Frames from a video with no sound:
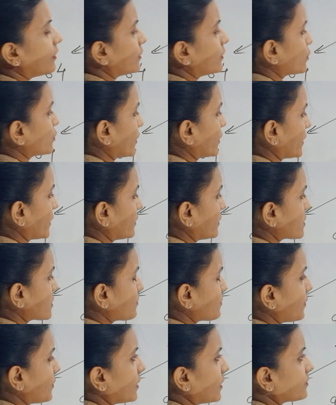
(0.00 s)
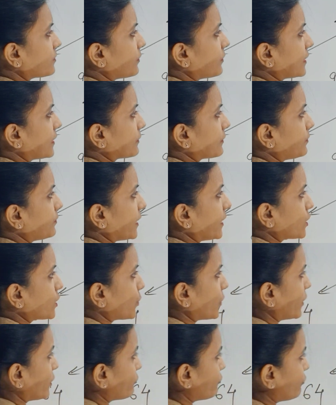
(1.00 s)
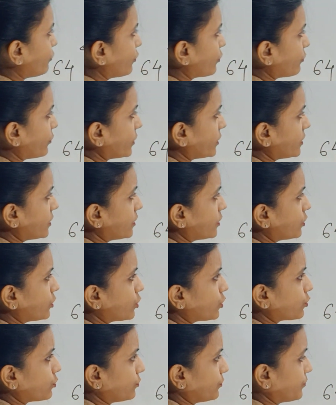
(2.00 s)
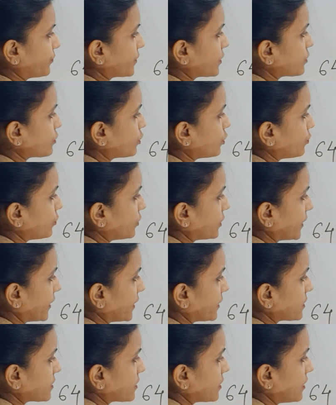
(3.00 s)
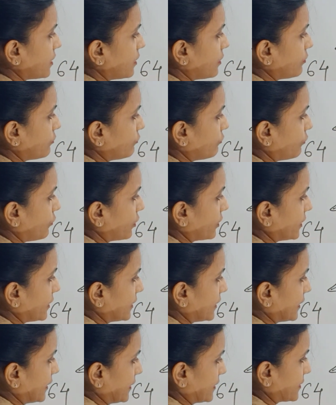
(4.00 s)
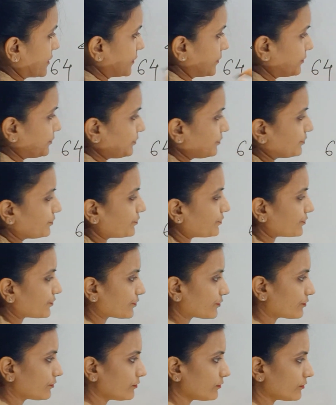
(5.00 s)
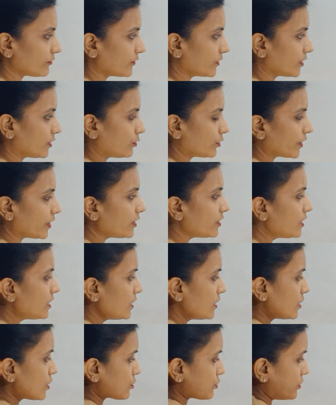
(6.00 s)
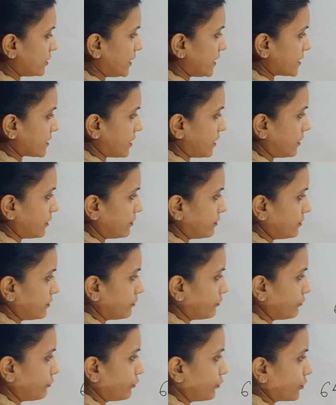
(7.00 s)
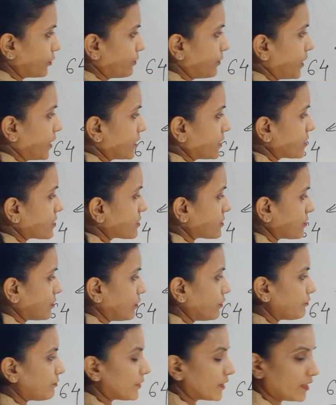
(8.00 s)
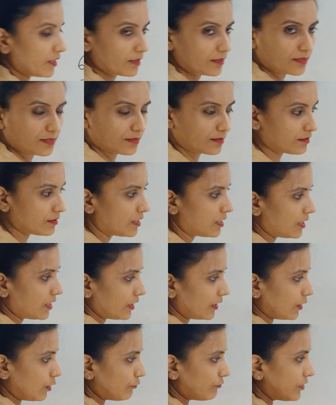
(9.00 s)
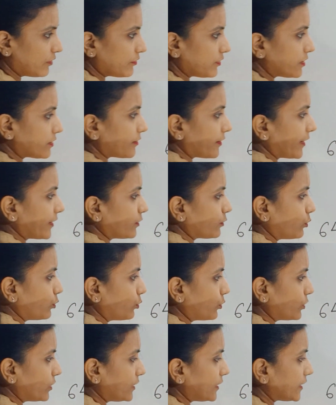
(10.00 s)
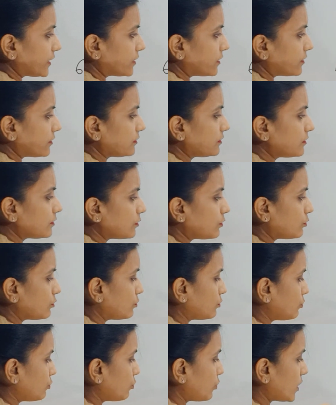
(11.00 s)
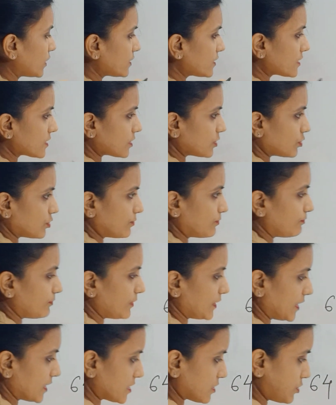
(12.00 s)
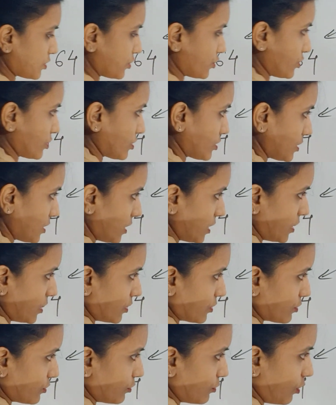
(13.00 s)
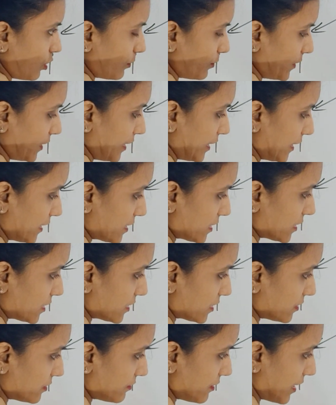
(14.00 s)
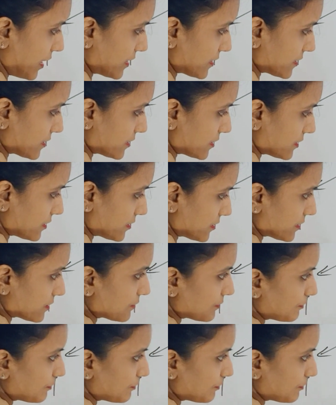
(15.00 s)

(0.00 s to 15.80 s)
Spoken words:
To get this part, multiply 24 with 2. So you will get 48. Okay, so these are 4 parts of my answer. Now we will write only the ones place digit. So copy 8 here as it is.